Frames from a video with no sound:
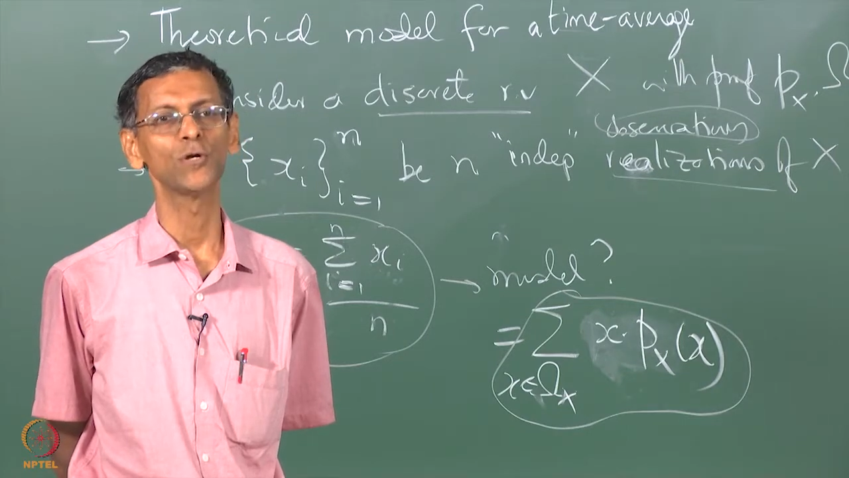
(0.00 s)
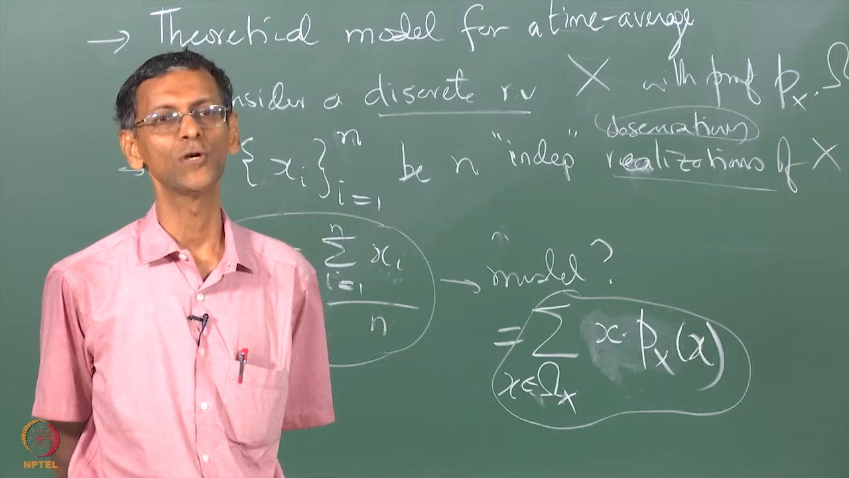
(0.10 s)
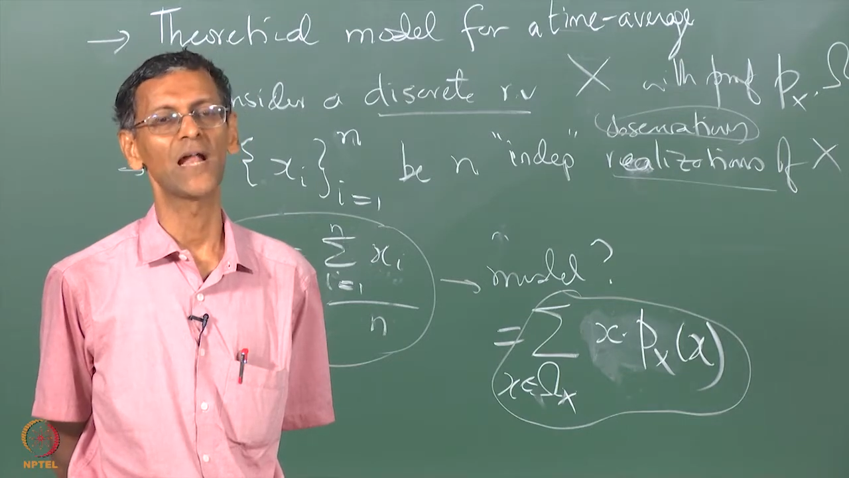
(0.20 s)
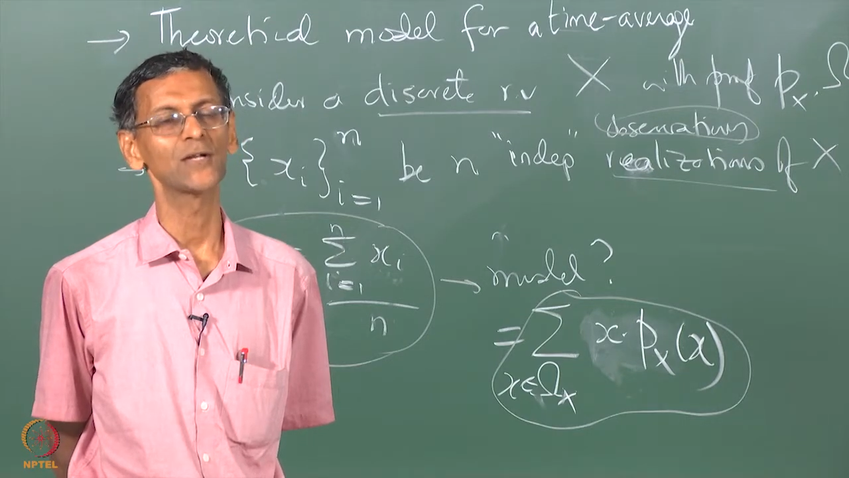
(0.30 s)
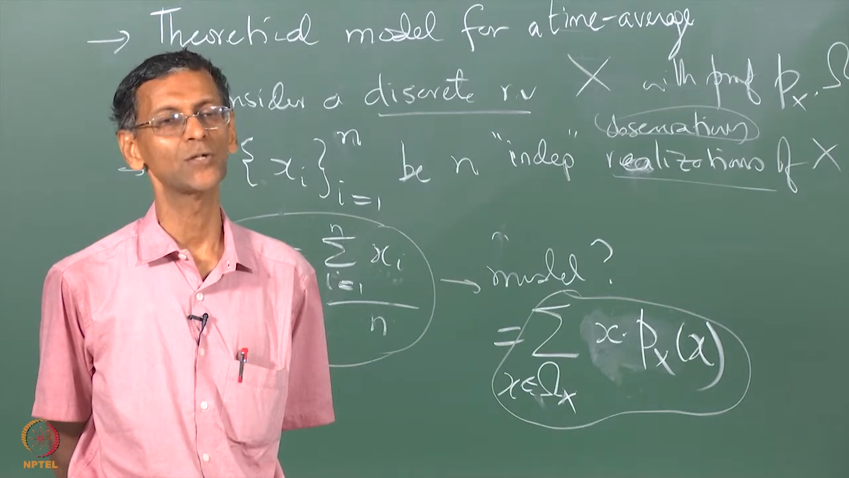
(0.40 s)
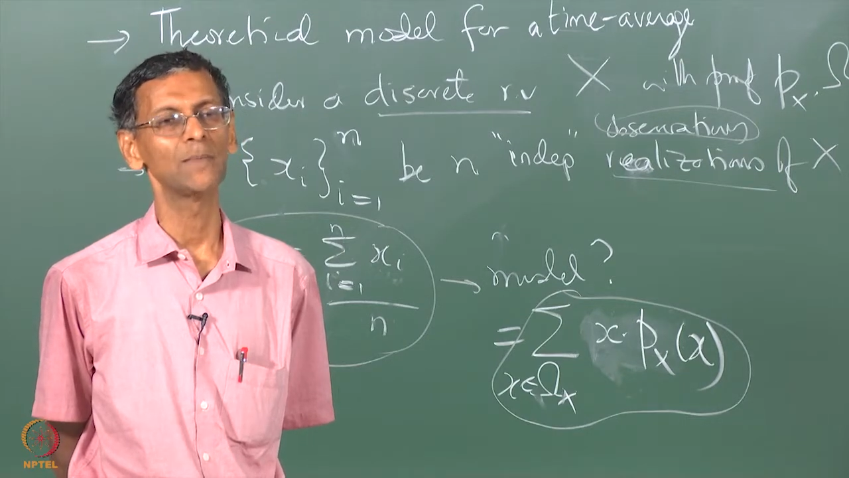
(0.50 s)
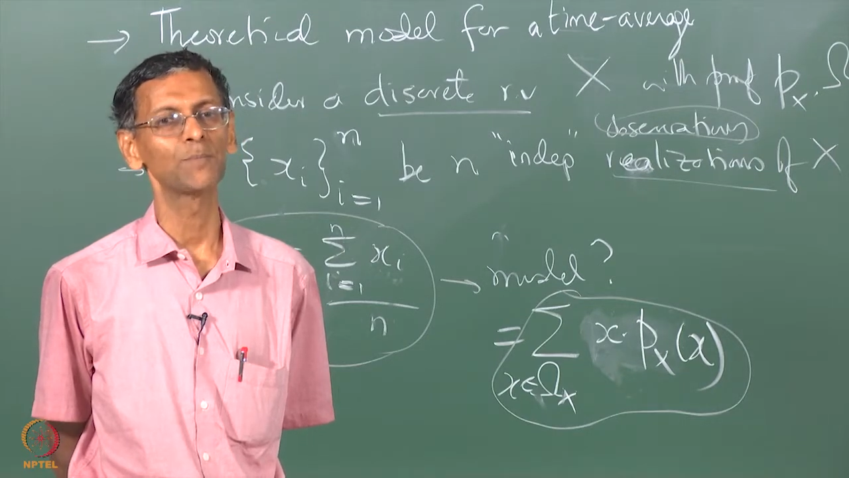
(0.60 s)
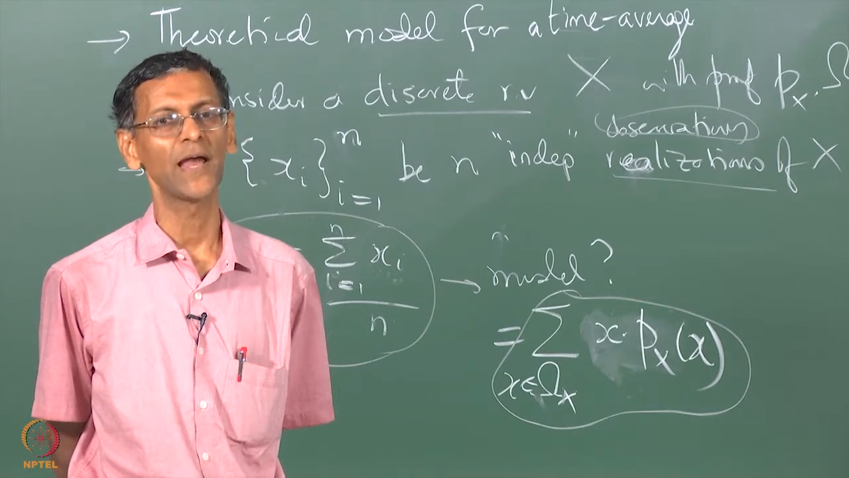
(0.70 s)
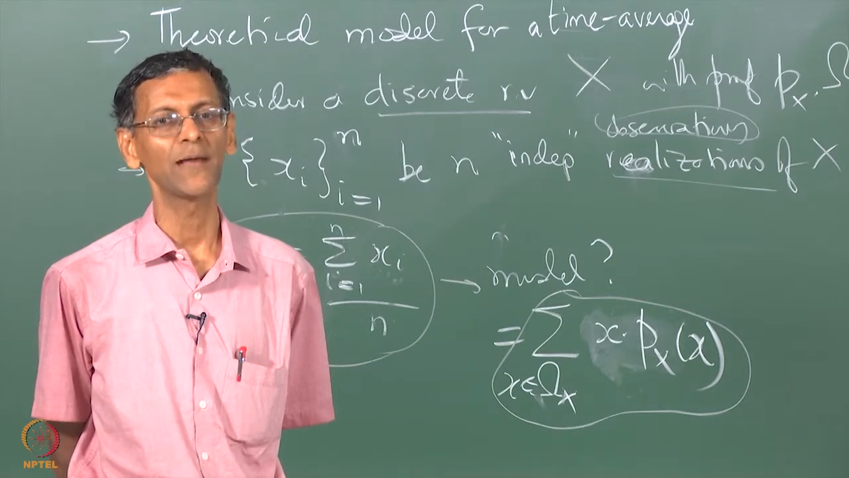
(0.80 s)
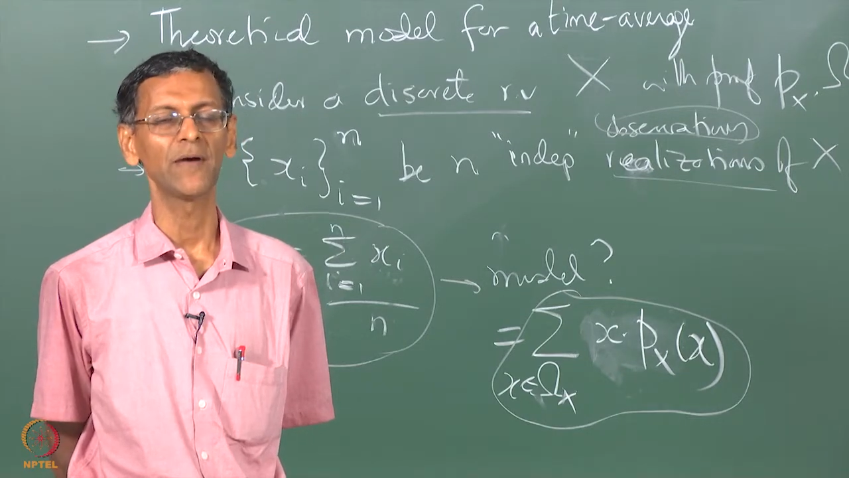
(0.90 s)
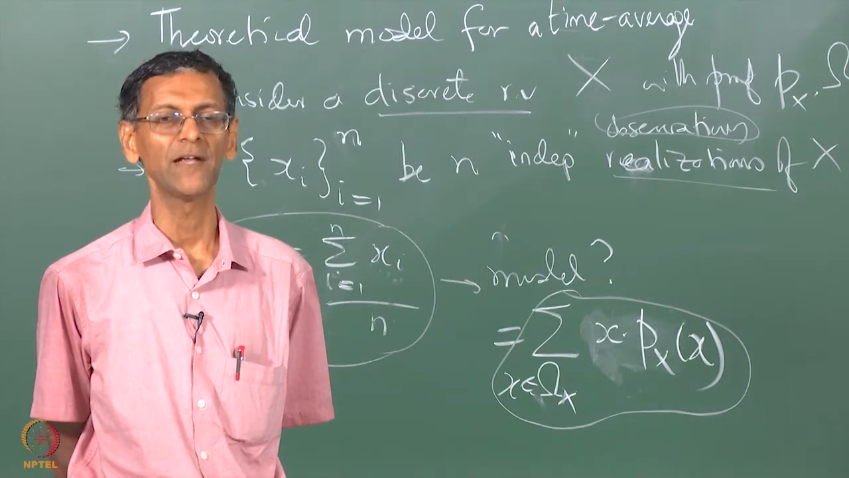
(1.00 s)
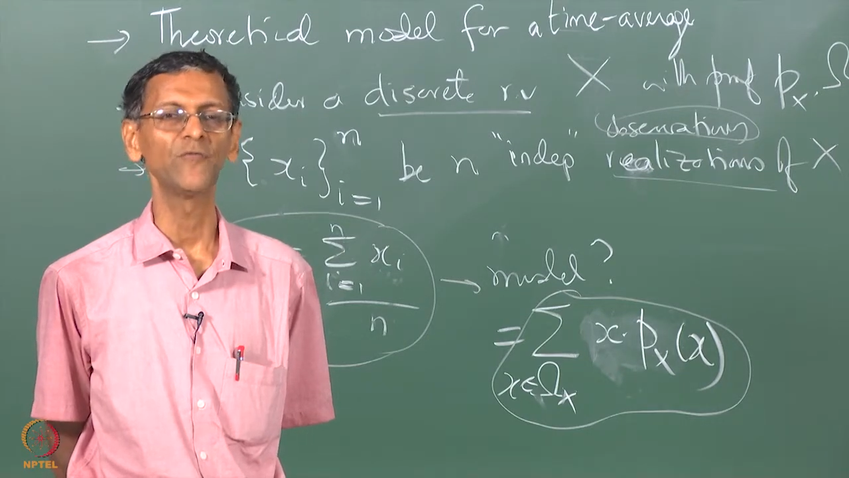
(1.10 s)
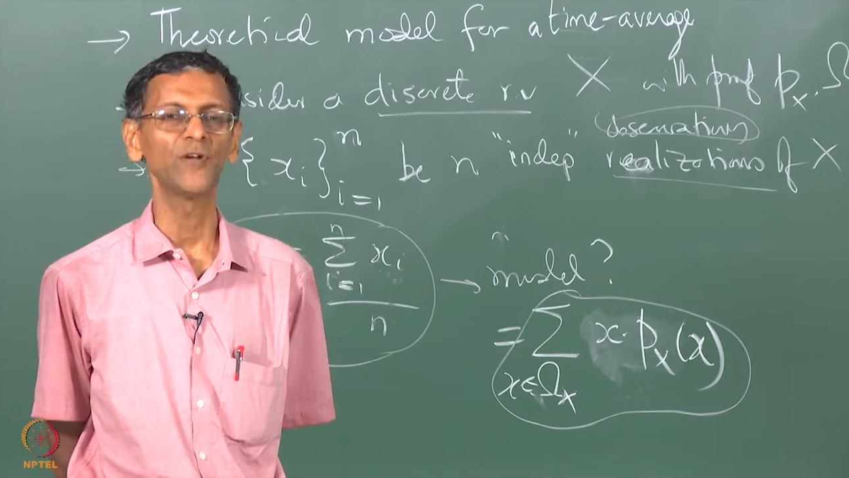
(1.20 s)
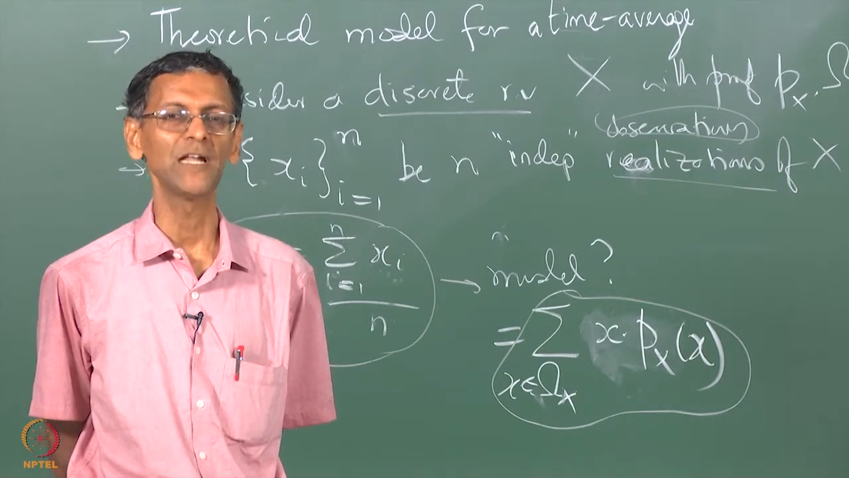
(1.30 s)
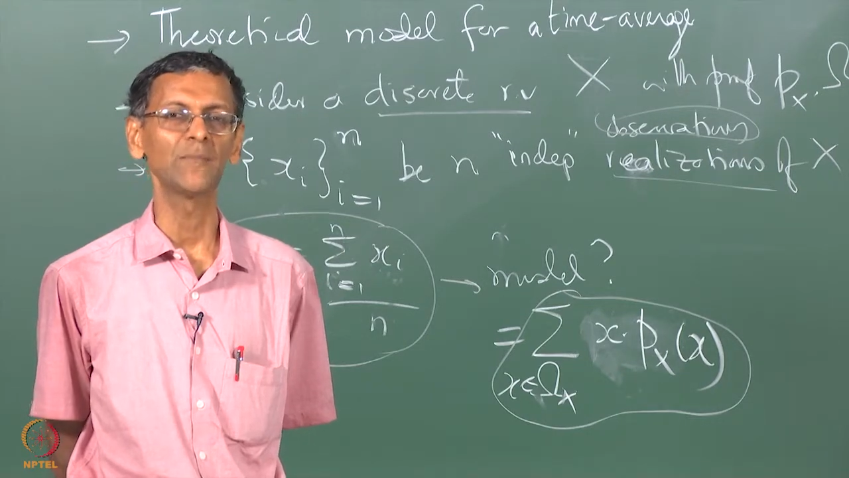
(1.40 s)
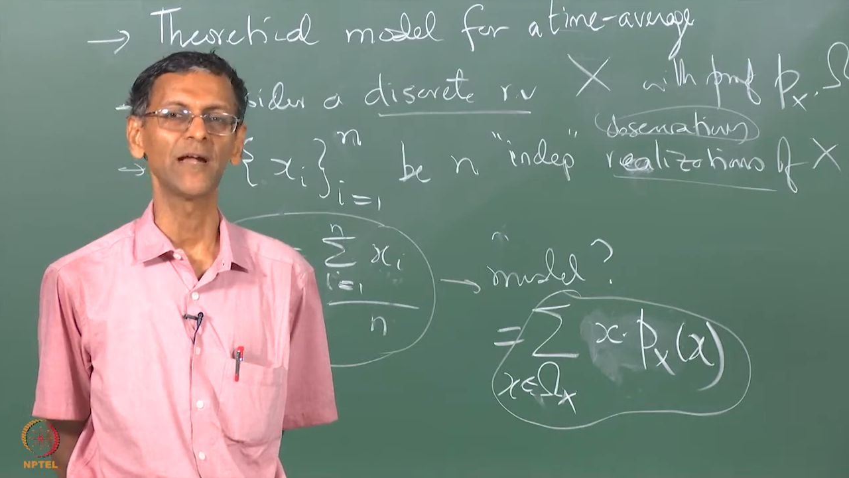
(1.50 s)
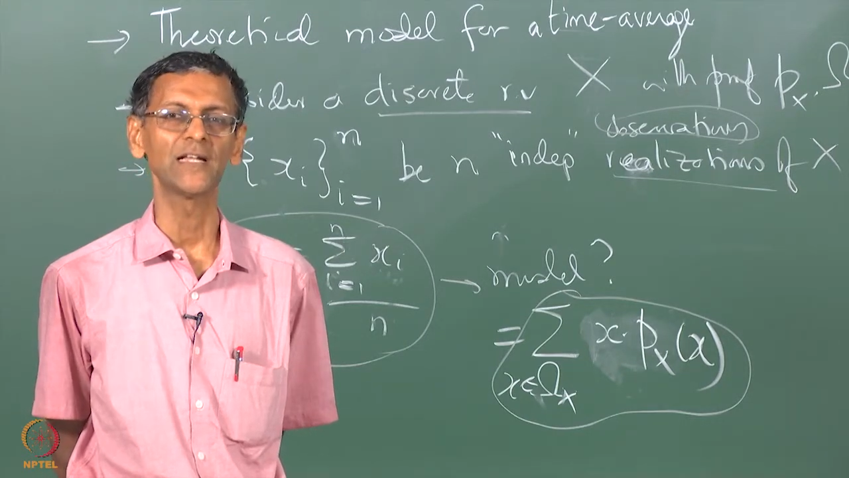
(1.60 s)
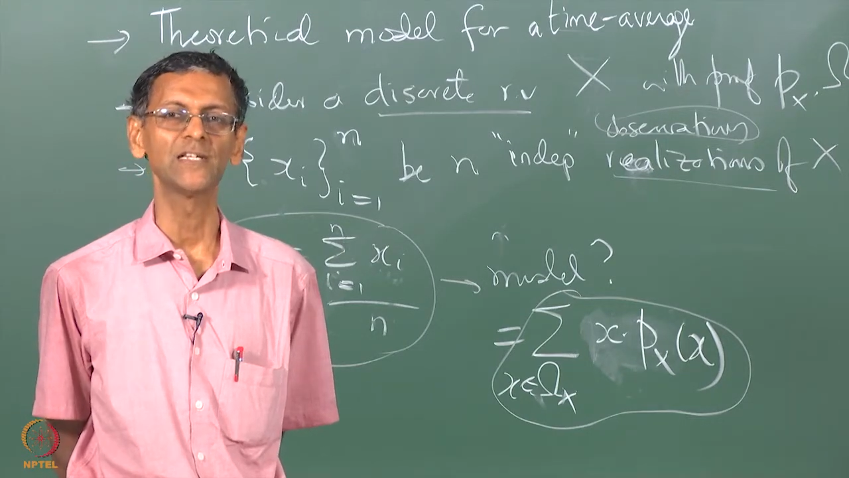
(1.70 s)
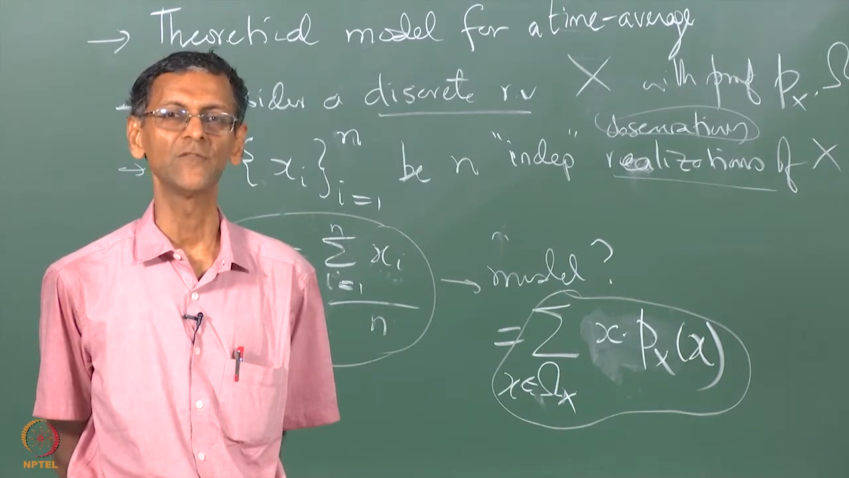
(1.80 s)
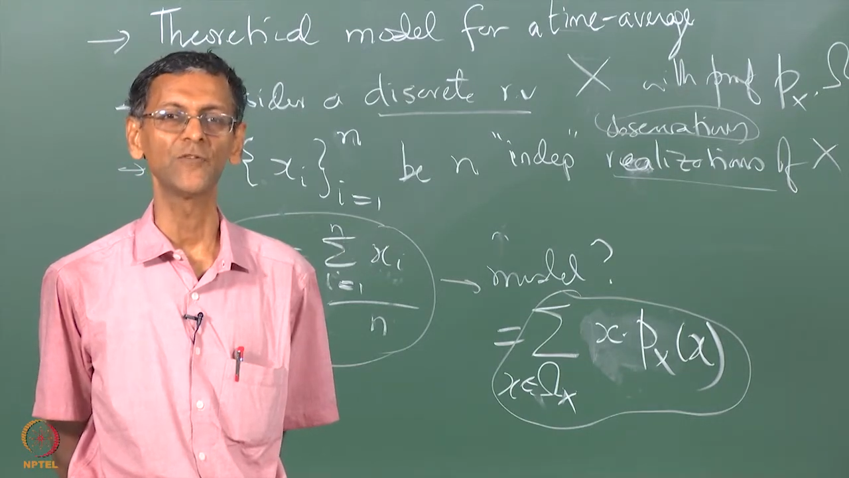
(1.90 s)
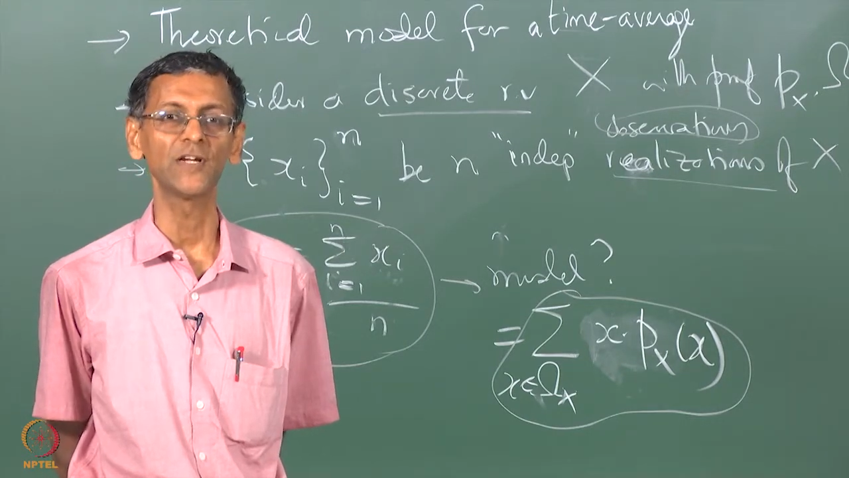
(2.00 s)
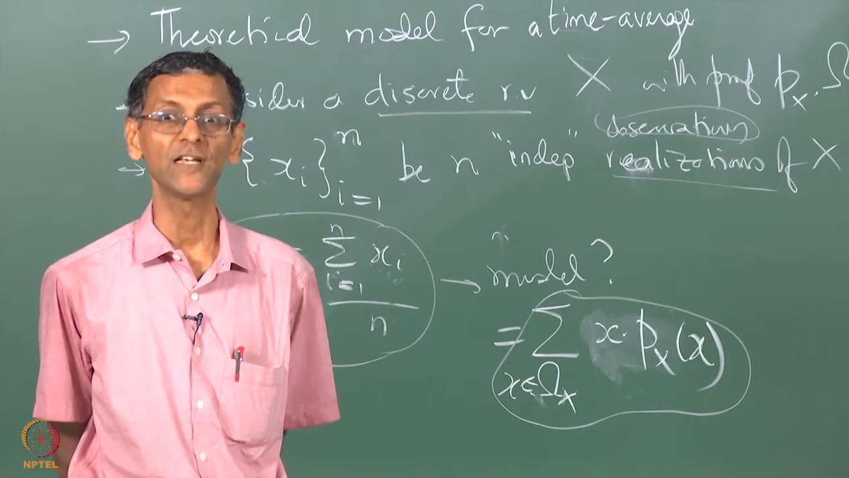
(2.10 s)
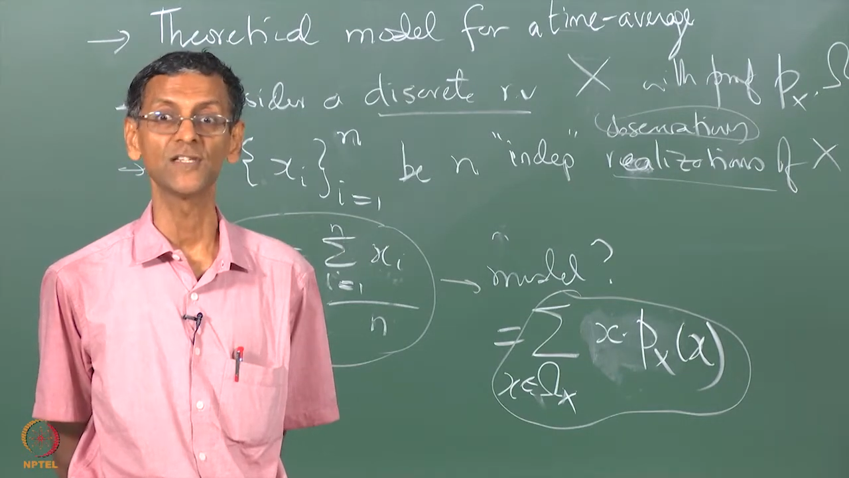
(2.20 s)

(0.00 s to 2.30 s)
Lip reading: you are actually implying infinity minus infinity